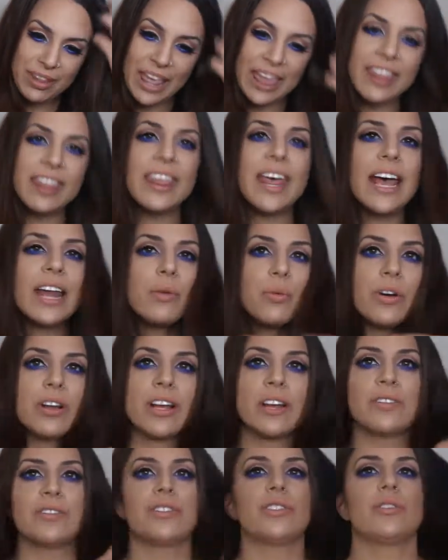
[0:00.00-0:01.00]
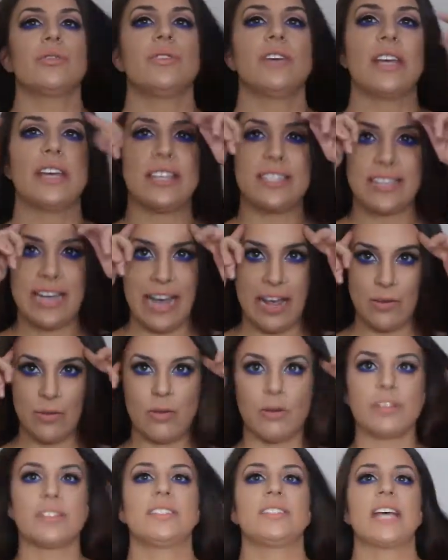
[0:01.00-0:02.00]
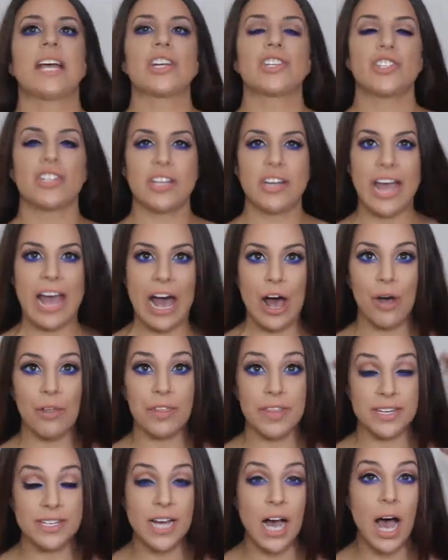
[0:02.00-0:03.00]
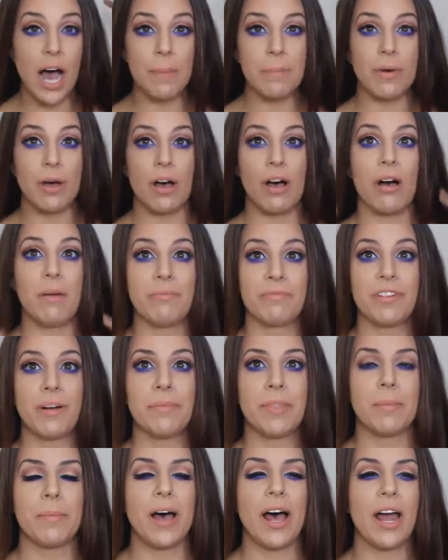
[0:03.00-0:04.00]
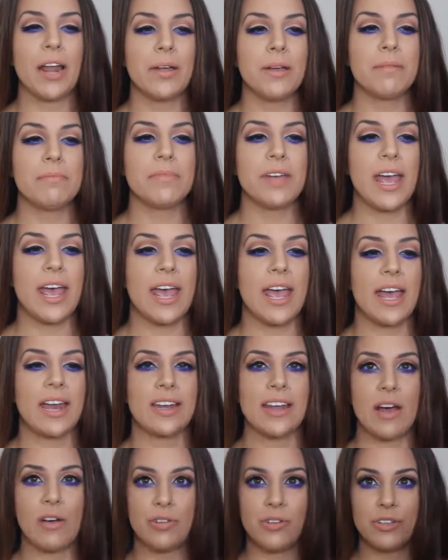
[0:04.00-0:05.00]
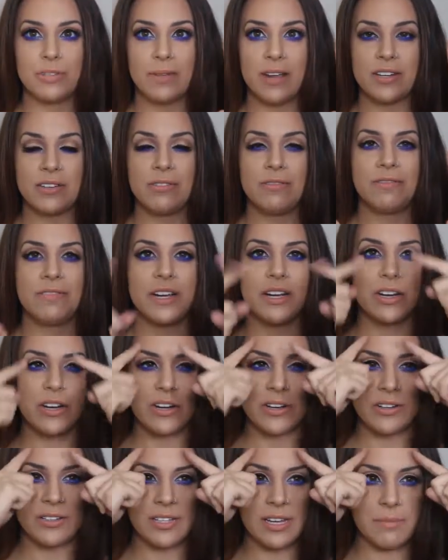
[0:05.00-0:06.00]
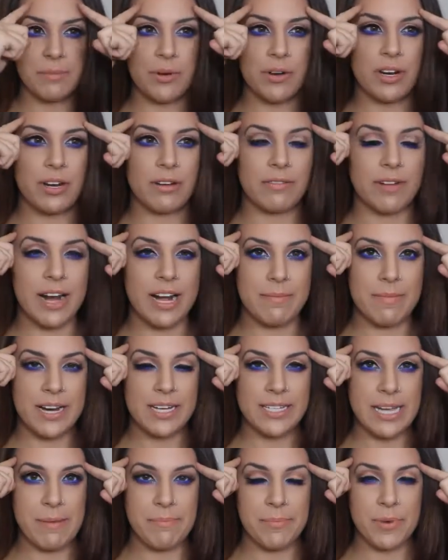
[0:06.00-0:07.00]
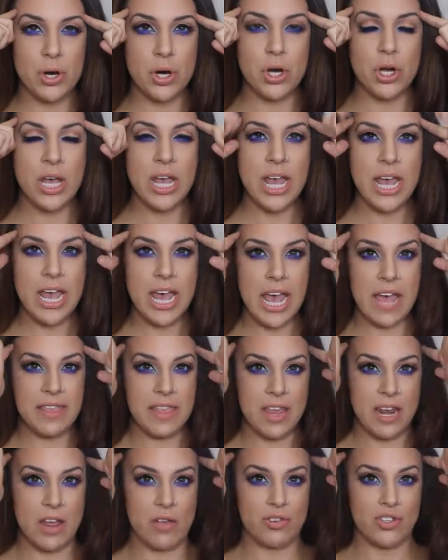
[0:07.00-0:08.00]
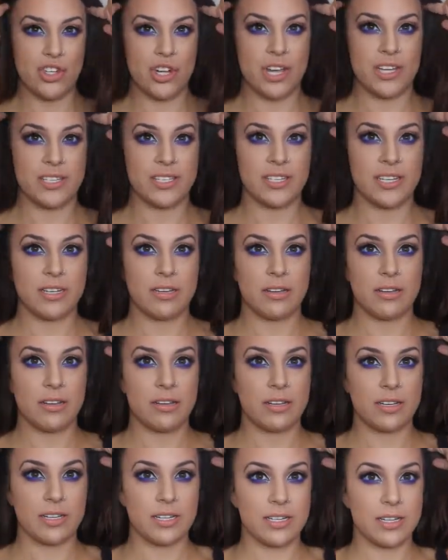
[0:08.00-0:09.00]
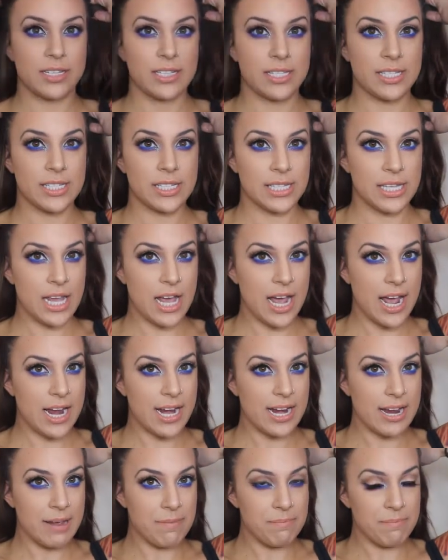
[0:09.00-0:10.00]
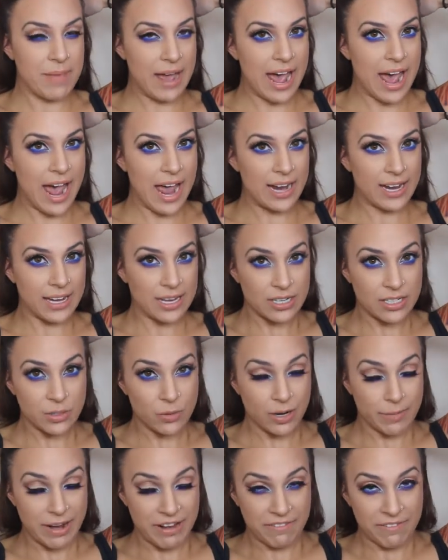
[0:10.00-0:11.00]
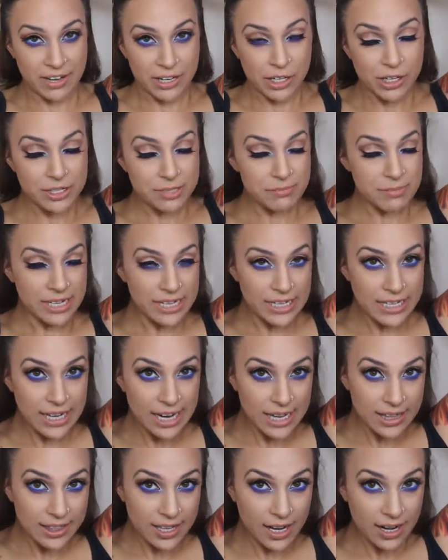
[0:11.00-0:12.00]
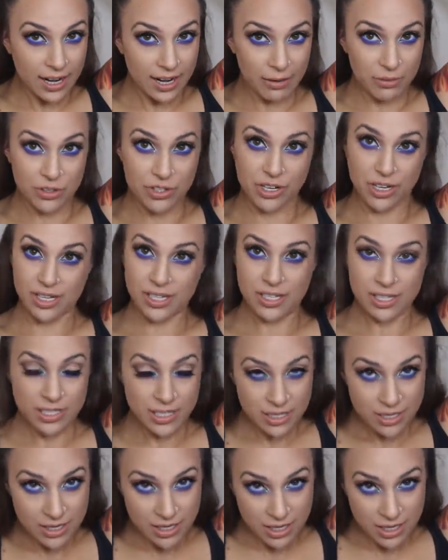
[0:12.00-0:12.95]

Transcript: Then what I'll do is I will section out the top from the bottom, and I'll use my two fingers and put it right at my temple, and then I'll just slide it back to where my fingers meet, and then I will just